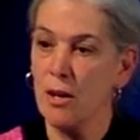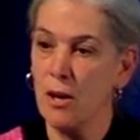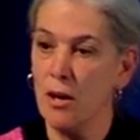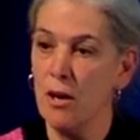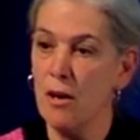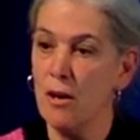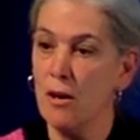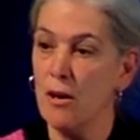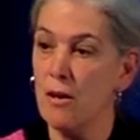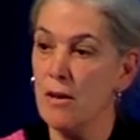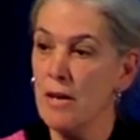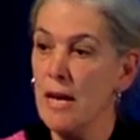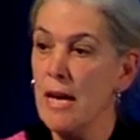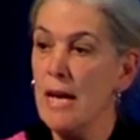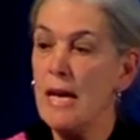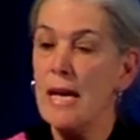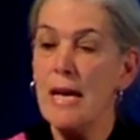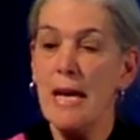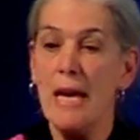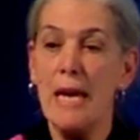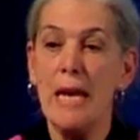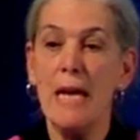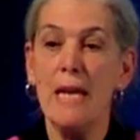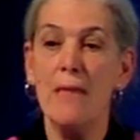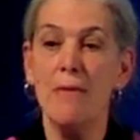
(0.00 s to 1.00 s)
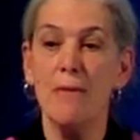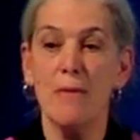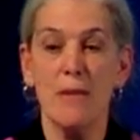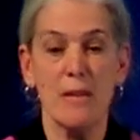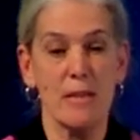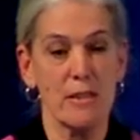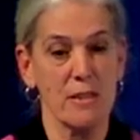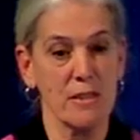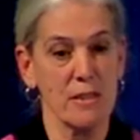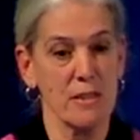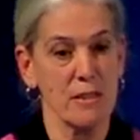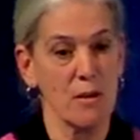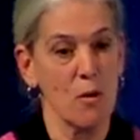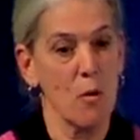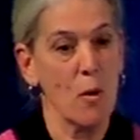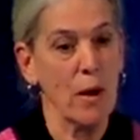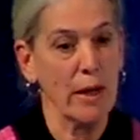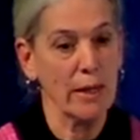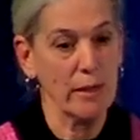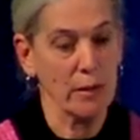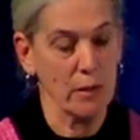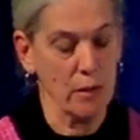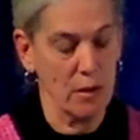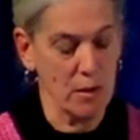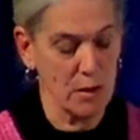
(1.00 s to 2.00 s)
occurred in this
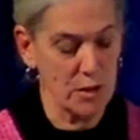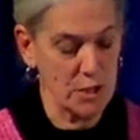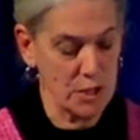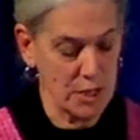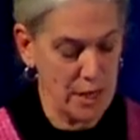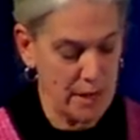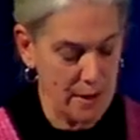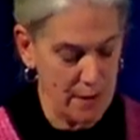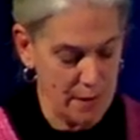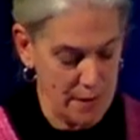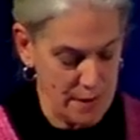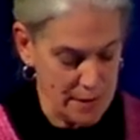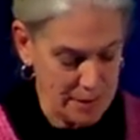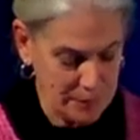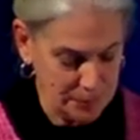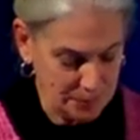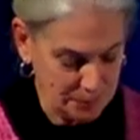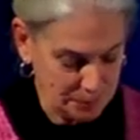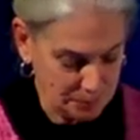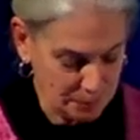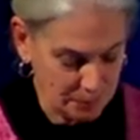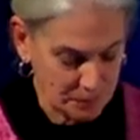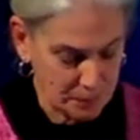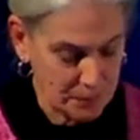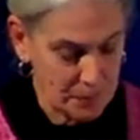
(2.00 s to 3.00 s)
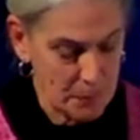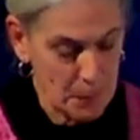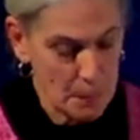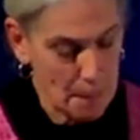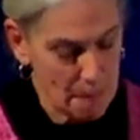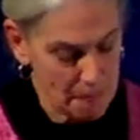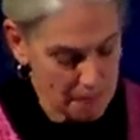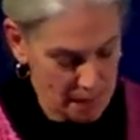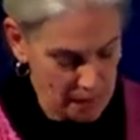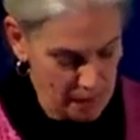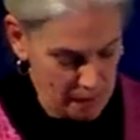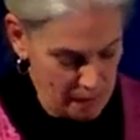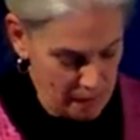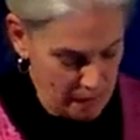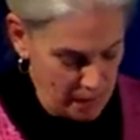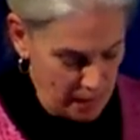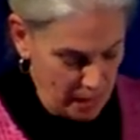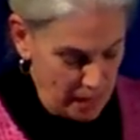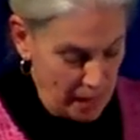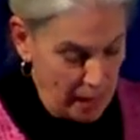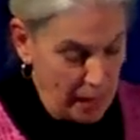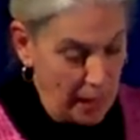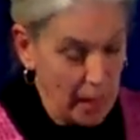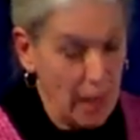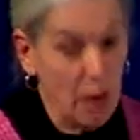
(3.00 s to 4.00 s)
quite large area.
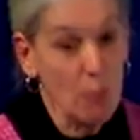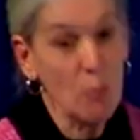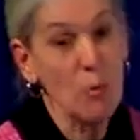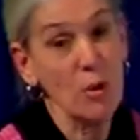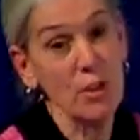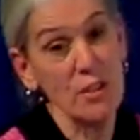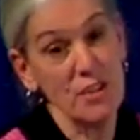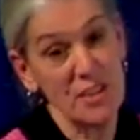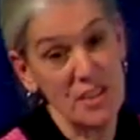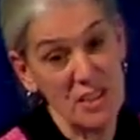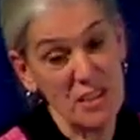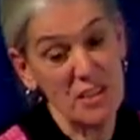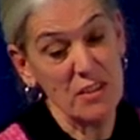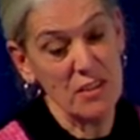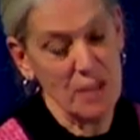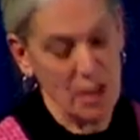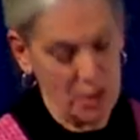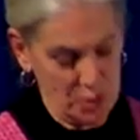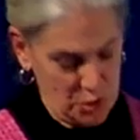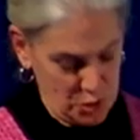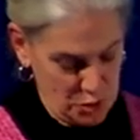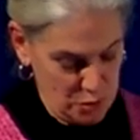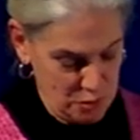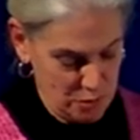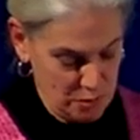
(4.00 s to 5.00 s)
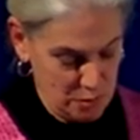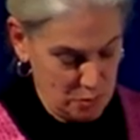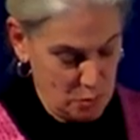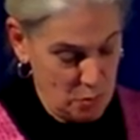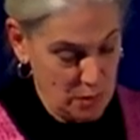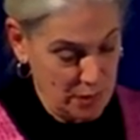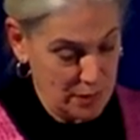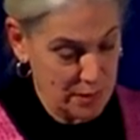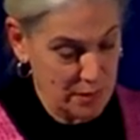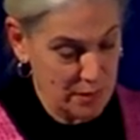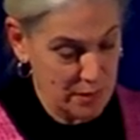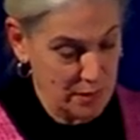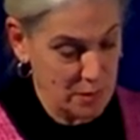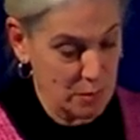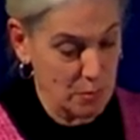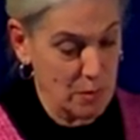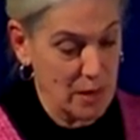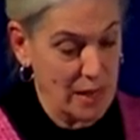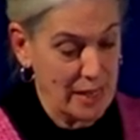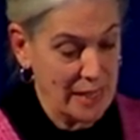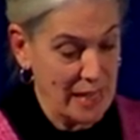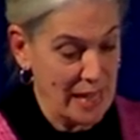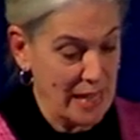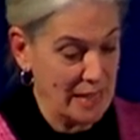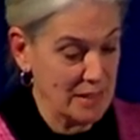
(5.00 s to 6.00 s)
And we're still not sure what the
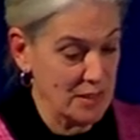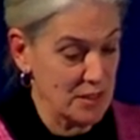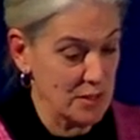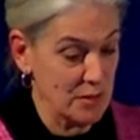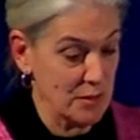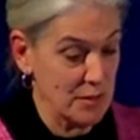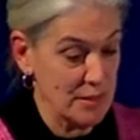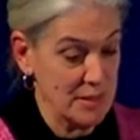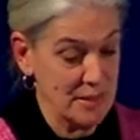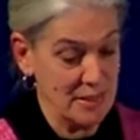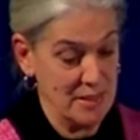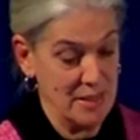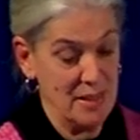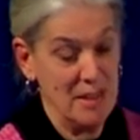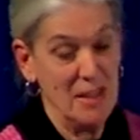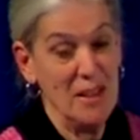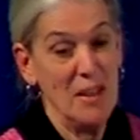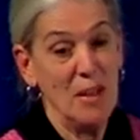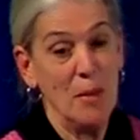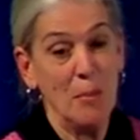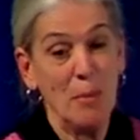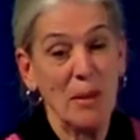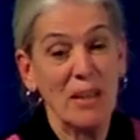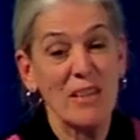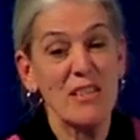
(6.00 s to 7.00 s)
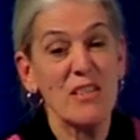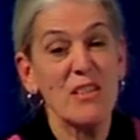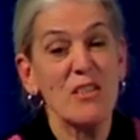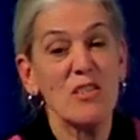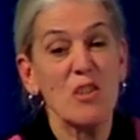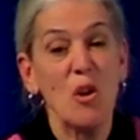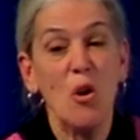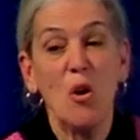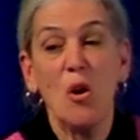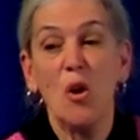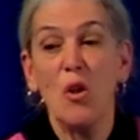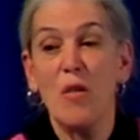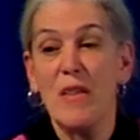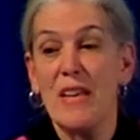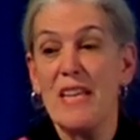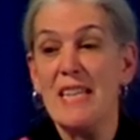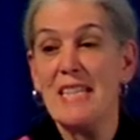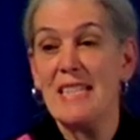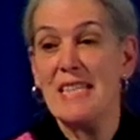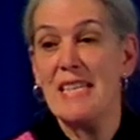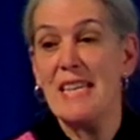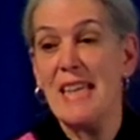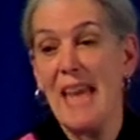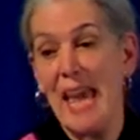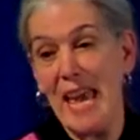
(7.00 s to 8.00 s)
right answer is because there's all
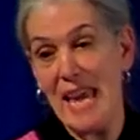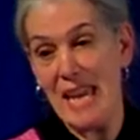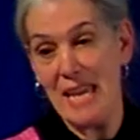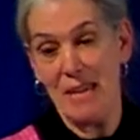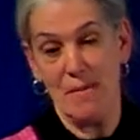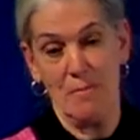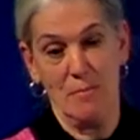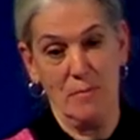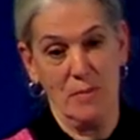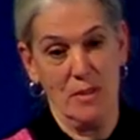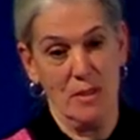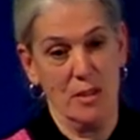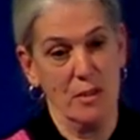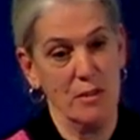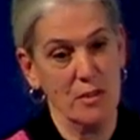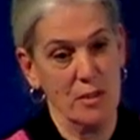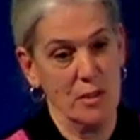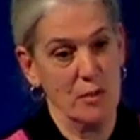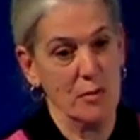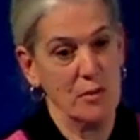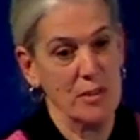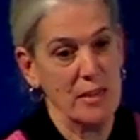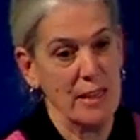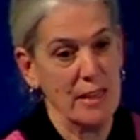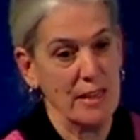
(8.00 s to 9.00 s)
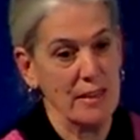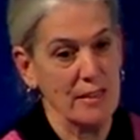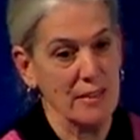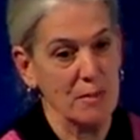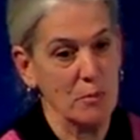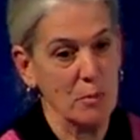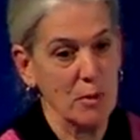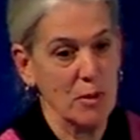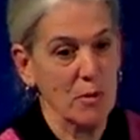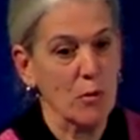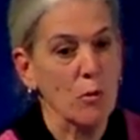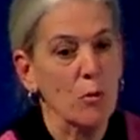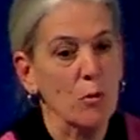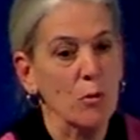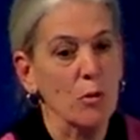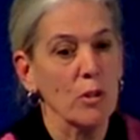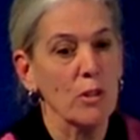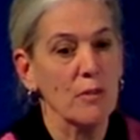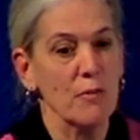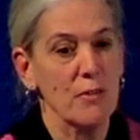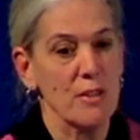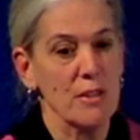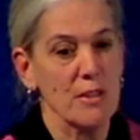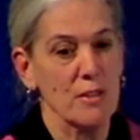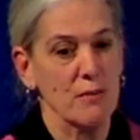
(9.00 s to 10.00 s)
these names associated with all
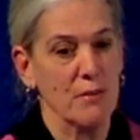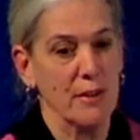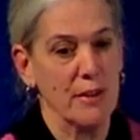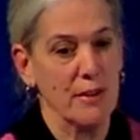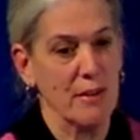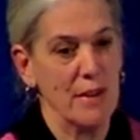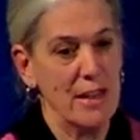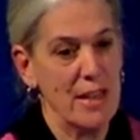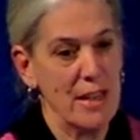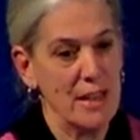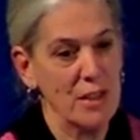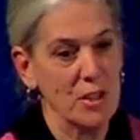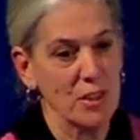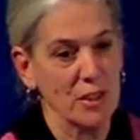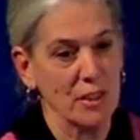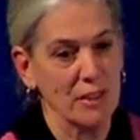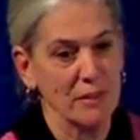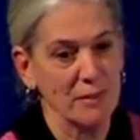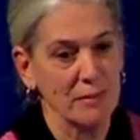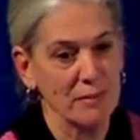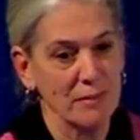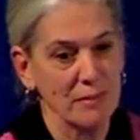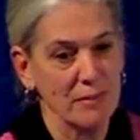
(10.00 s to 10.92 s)
of this variation.